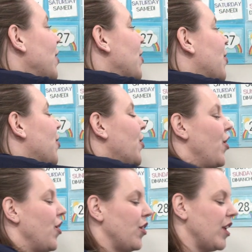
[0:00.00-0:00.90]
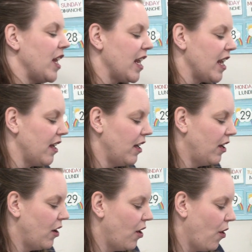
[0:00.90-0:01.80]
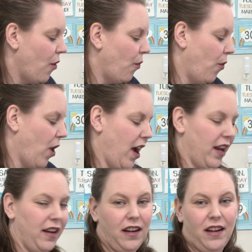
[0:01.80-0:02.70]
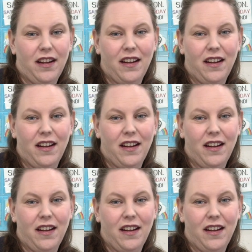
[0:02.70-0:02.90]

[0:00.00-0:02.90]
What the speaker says: 31.